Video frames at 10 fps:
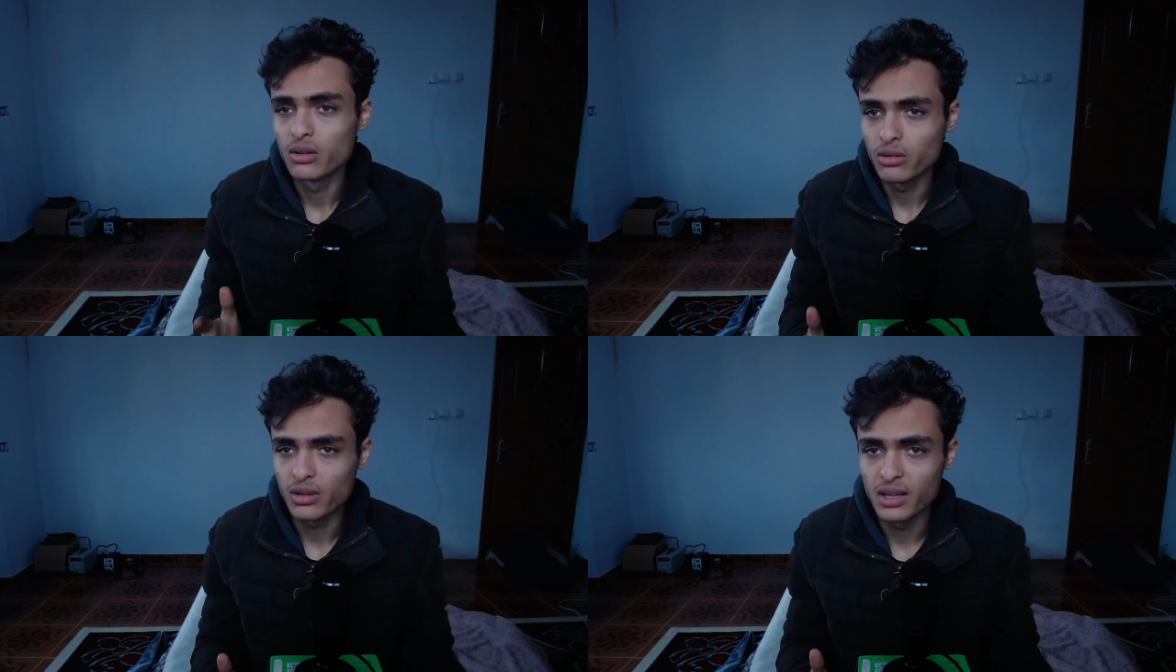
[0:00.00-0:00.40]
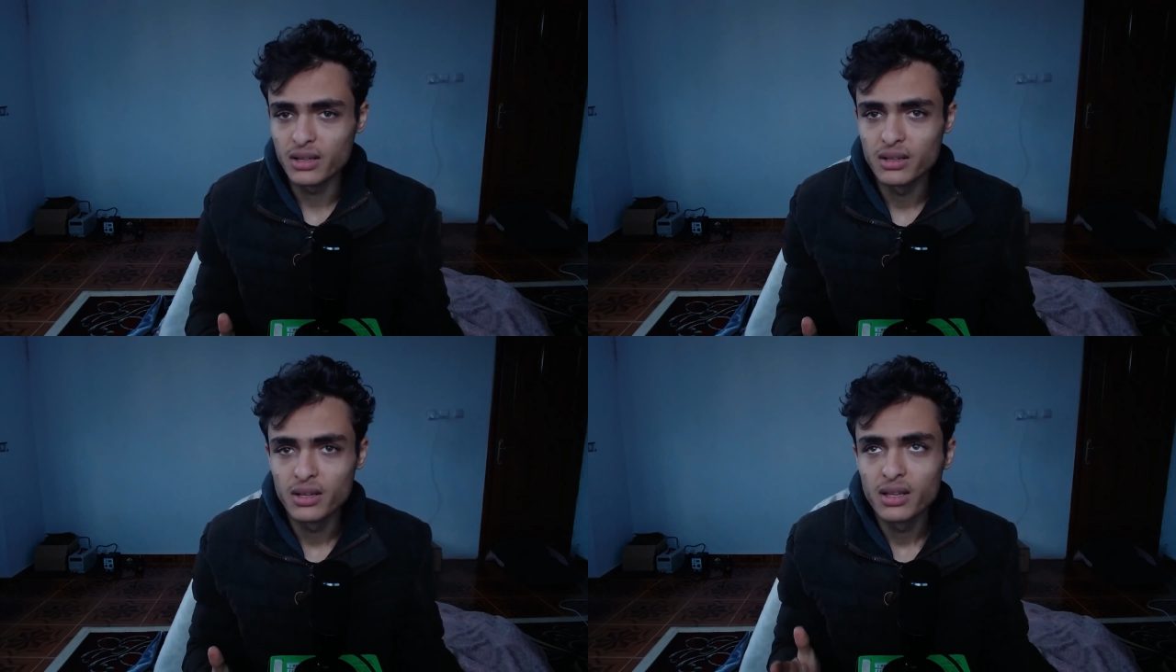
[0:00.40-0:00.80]

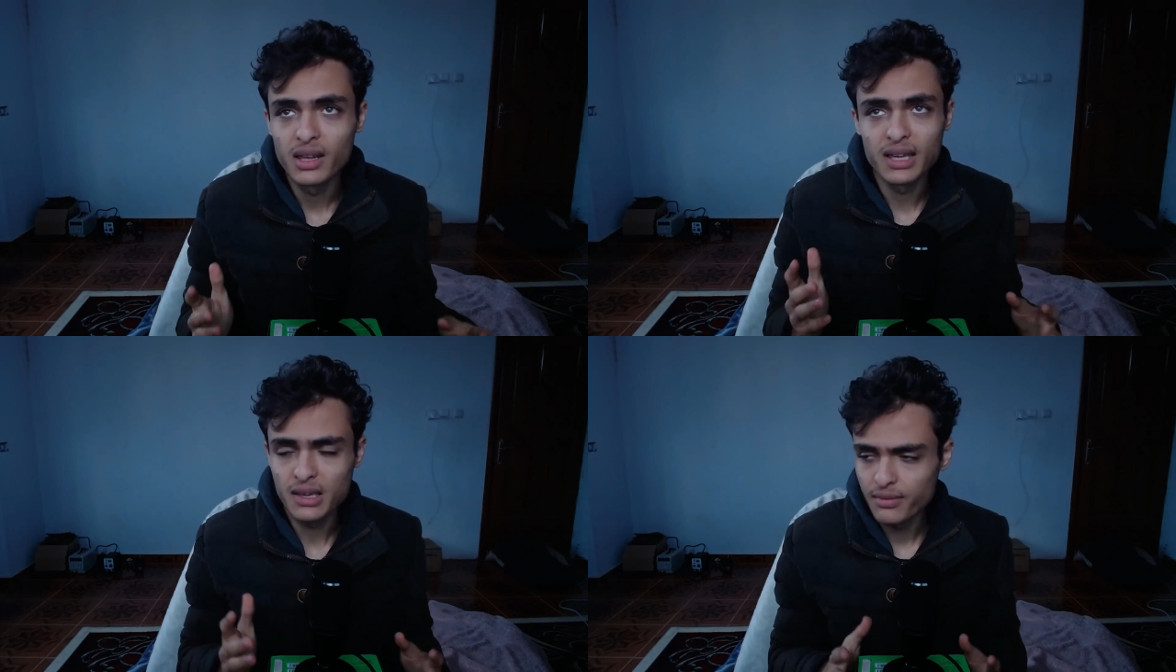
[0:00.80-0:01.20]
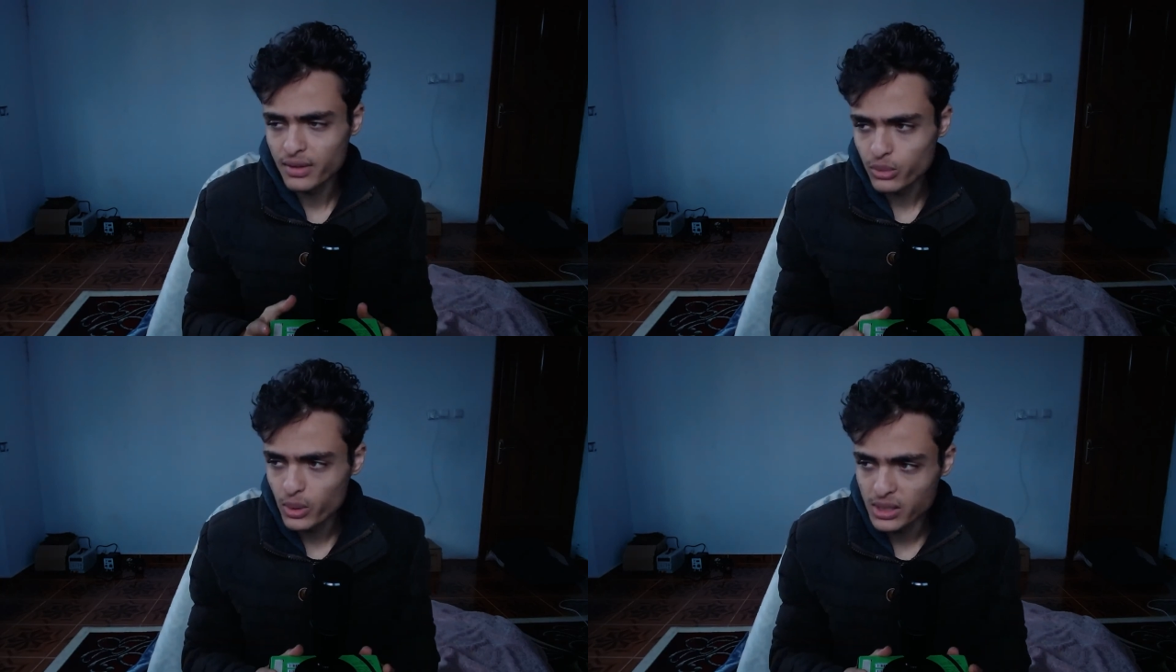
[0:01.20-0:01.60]
Okay, like if
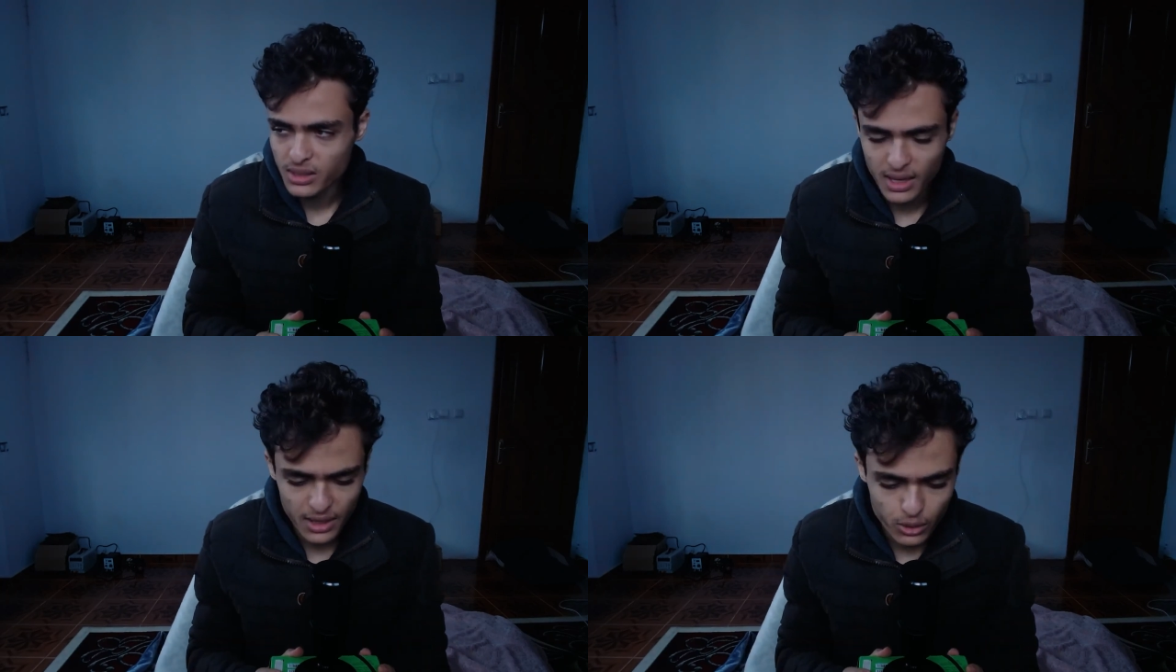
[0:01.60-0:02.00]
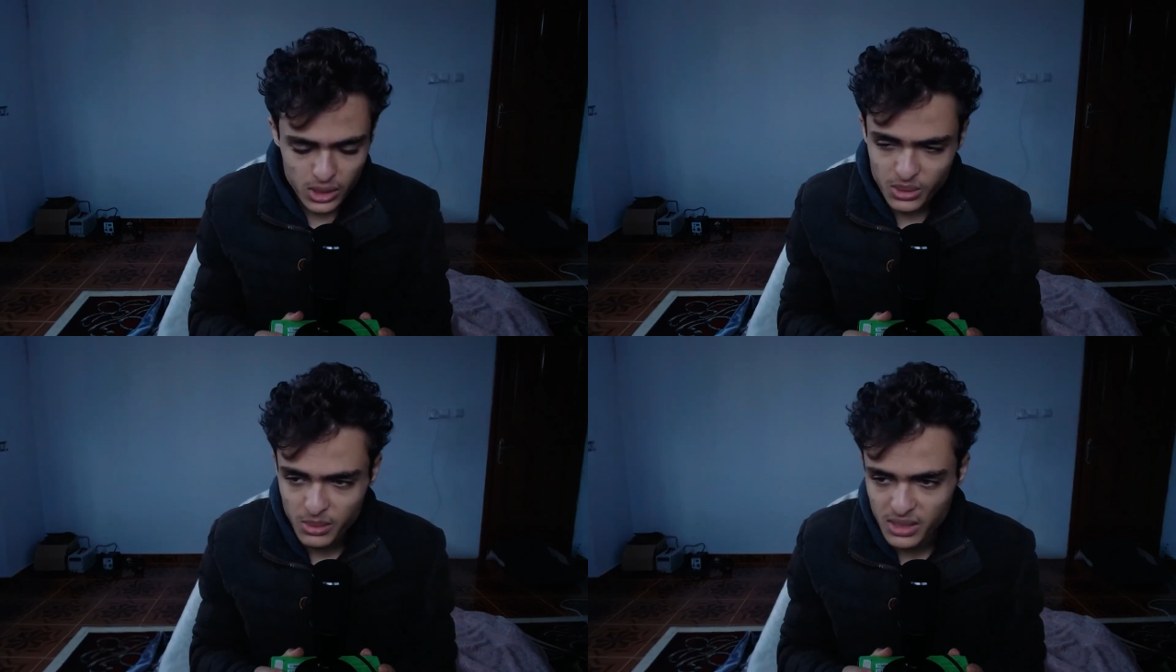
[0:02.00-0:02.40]
it was a
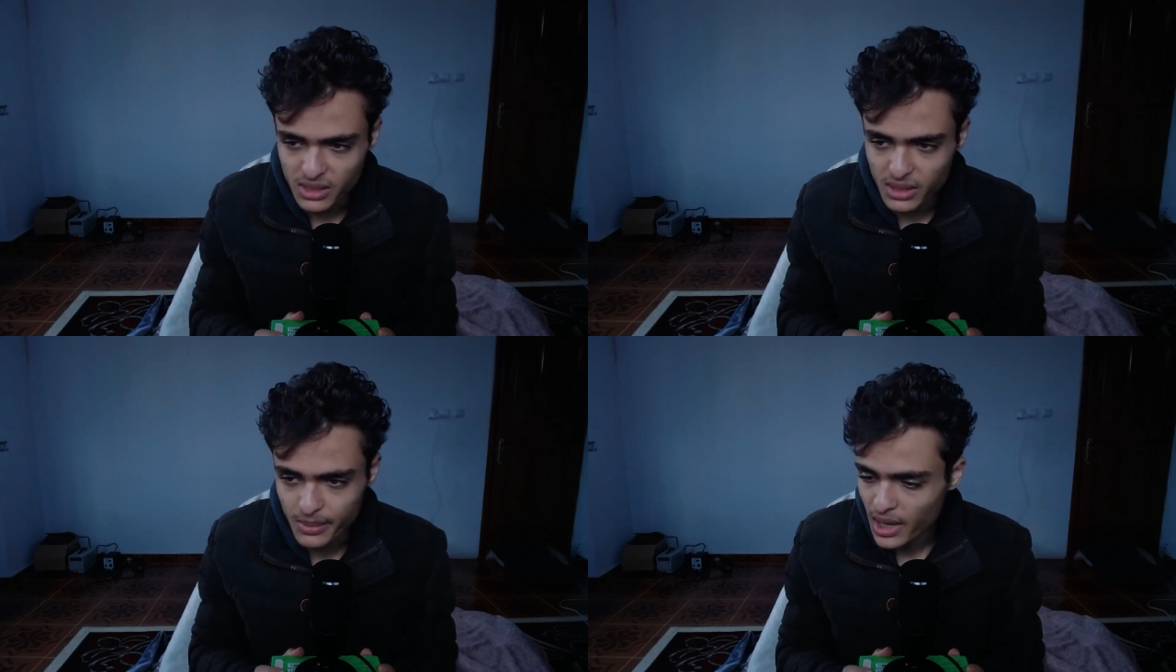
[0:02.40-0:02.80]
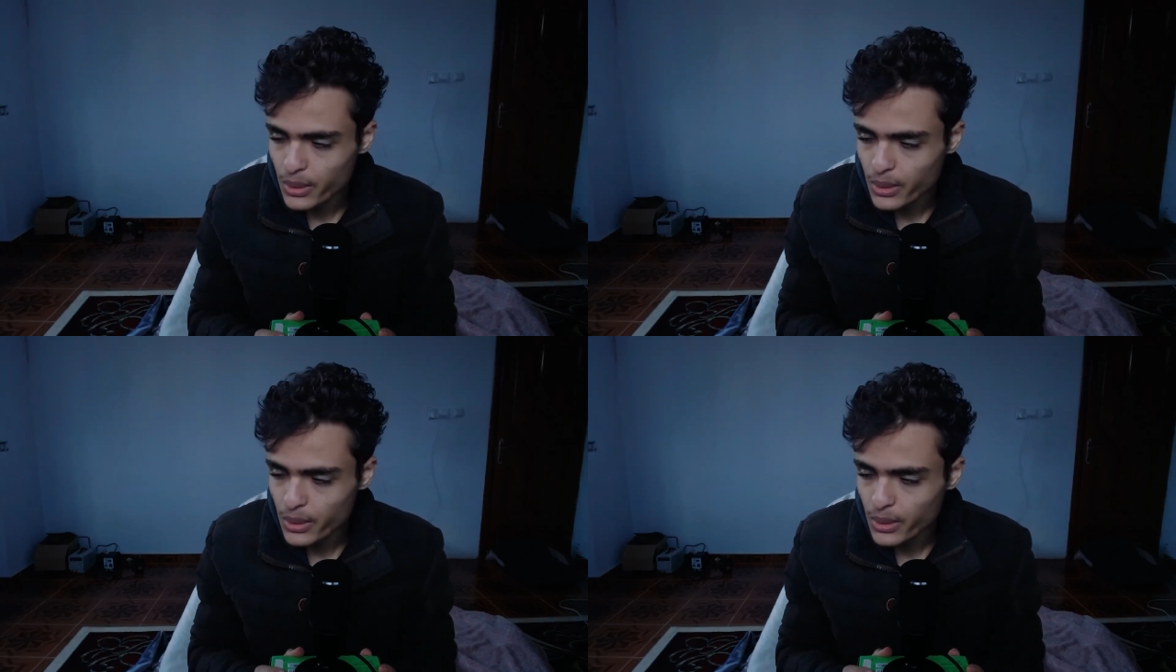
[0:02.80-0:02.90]
USB-C,